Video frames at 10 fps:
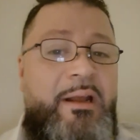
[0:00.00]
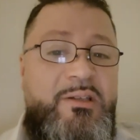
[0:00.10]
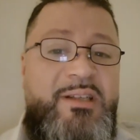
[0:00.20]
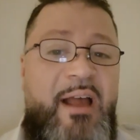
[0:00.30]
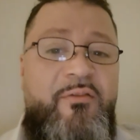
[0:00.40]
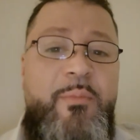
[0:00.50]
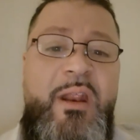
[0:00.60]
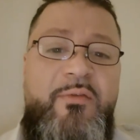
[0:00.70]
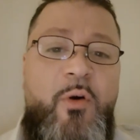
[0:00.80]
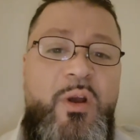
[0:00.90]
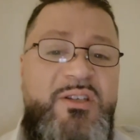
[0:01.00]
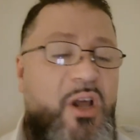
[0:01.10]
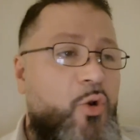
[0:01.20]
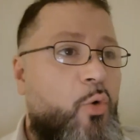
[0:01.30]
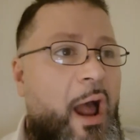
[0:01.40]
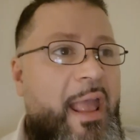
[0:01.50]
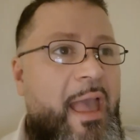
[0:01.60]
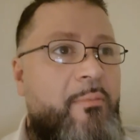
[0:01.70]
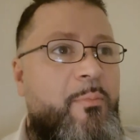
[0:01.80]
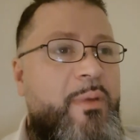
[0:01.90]
Now it's time for me to focus on who I
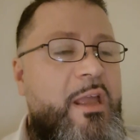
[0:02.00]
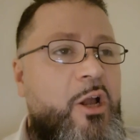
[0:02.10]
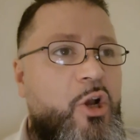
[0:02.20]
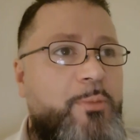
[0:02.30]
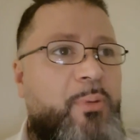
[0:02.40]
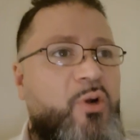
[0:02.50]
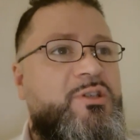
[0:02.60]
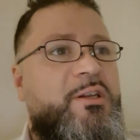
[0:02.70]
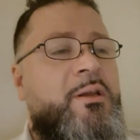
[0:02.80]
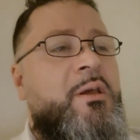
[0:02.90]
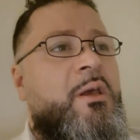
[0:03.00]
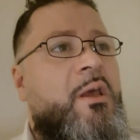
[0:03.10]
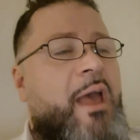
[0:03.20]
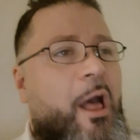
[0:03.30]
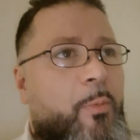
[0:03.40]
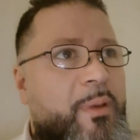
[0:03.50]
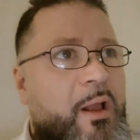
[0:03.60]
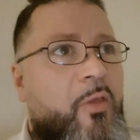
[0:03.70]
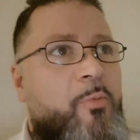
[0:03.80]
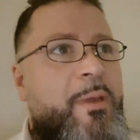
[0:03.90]
am and being a good person,
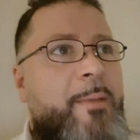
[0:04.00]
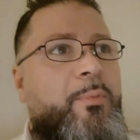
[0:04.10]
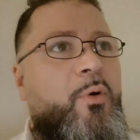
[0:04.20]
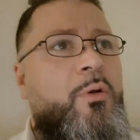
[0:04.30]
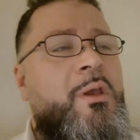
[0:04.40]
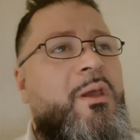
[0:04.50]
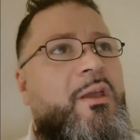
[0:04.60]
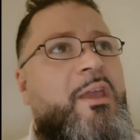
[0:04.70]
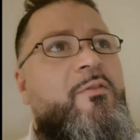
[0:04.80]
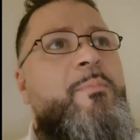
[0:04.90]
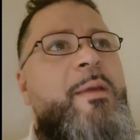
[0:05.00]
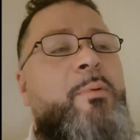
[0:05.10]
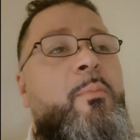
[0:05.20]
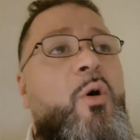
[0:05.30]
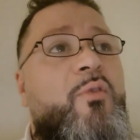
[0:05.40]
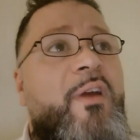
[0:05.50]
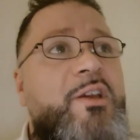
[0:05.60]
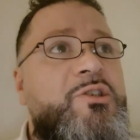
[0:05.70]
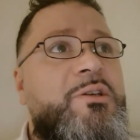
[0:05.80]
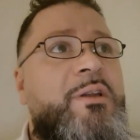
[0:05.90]
helping other people, giving people
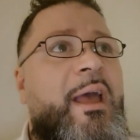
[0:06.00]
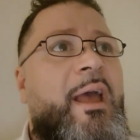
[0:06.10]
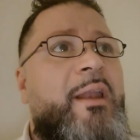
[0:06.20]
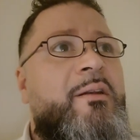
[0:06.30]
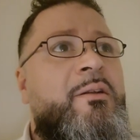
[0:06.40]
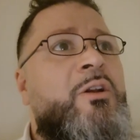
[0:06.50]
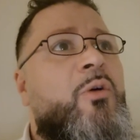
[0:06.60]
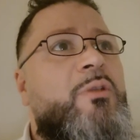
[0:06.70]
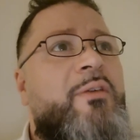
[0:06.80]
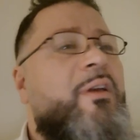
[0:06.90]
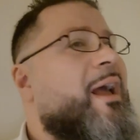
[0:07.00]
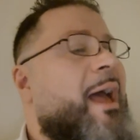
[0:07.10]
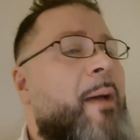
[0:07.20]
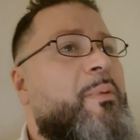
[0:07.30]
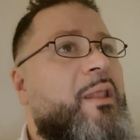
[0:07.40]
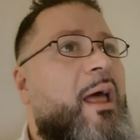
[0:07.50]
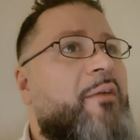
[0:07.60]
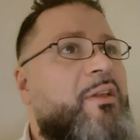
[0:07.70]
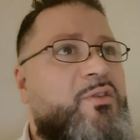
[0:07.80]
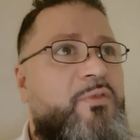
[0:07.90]
motivation, and, you know, living a happy
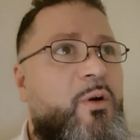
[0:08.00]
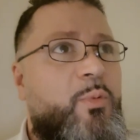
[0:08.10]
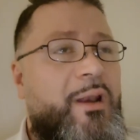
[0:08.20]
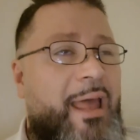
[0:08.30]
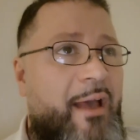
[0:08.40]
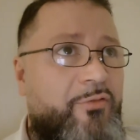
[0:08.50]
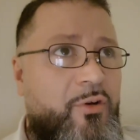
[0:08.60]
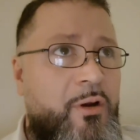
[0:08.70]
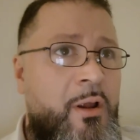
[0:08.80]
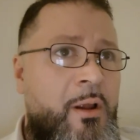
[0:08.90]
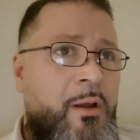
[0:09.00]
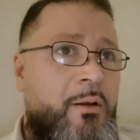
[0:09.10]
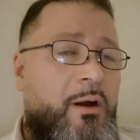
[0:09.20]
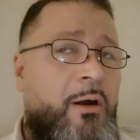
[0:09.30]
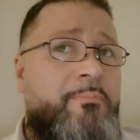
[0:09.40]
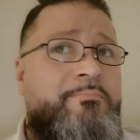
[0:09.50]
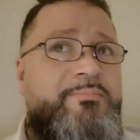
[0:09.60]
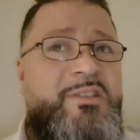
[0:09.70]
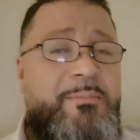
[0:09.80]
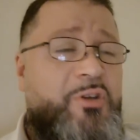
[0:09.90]
life that's filled with laughter,
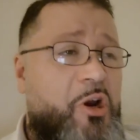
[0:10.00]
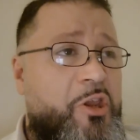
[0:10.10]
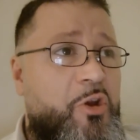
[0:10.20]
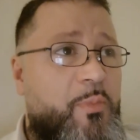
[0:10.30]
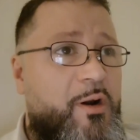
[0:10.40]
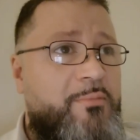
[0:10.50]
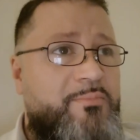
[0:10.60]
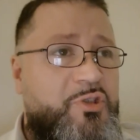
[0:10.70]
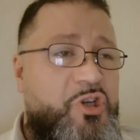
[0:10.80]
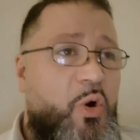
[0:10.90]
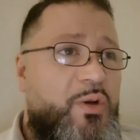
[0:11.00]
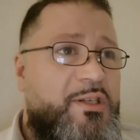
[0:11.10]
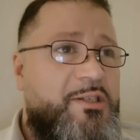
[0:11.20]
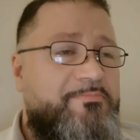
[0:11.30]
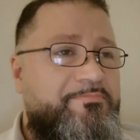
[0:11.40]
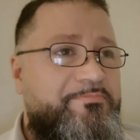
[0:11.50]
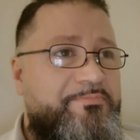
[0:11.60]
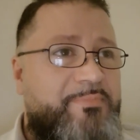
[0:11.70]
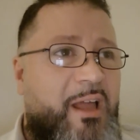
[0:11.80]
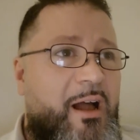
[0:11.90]
some dark humor, jokes,
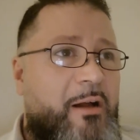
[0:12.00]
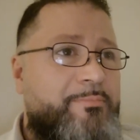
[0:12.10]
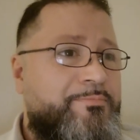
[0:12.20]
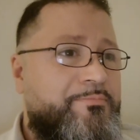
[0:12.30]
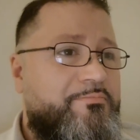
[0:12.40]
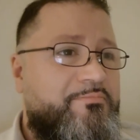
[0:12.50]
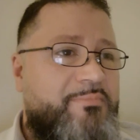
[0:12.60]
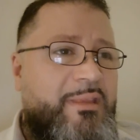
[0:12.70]
and